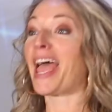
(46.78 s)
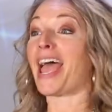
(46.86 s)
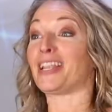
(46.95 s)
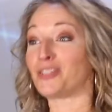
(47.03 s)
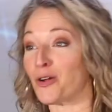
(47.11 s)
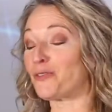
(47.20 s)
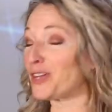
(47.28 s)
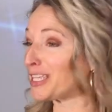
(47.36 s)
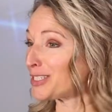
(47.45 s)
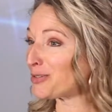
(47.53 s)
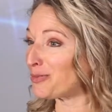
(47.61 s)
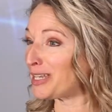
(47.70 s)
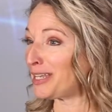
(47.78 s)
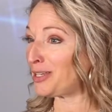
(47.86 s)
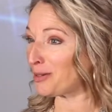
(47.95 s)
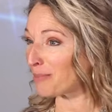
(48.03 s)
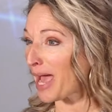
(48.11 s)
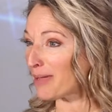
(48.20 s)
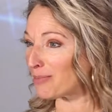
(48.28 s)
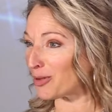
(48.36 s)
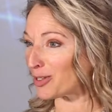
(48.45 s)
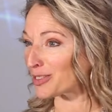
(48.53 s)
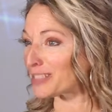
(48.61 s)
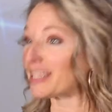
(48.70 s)
And don't forget to read in your
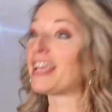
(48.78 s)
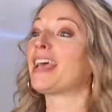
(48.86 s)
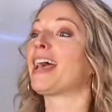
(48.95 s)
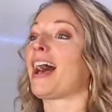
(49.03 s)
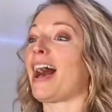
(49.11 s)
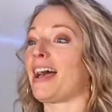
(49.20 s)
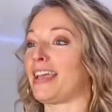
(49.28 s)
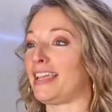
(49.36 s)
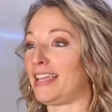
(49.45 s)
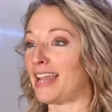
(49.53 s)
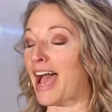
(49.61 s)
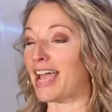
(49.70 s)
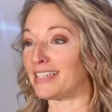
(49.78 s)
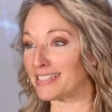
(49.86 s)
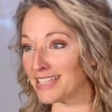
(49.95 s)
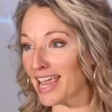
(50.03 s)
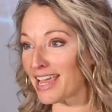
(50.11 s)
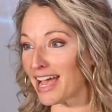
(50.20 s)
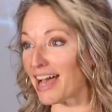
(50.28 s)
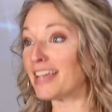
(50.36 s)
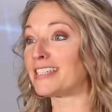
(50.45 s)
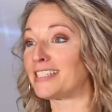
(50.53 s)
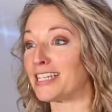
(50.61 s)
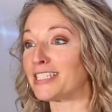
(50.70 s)
Bibles in Isaiah
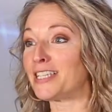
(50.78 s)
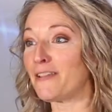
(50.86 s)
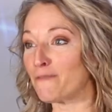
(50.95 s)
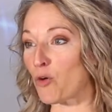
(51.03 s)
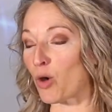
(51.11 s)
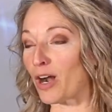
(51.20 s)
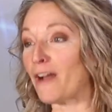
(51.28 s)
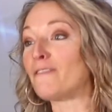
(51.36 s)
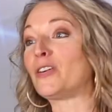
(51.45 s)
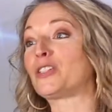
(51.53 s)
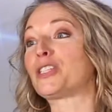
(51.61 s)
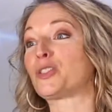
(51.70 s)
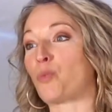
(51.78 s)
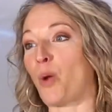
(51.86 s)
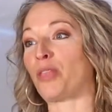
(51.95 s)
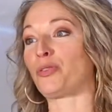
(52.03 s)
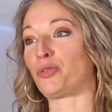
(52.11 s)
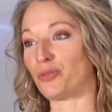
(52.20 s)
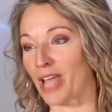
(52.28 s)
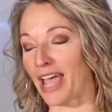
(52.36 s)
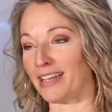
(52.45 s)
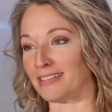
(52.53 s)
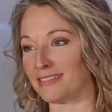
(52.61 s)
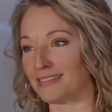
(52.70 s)
64, verses 1 through
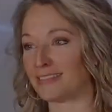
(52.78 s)
9.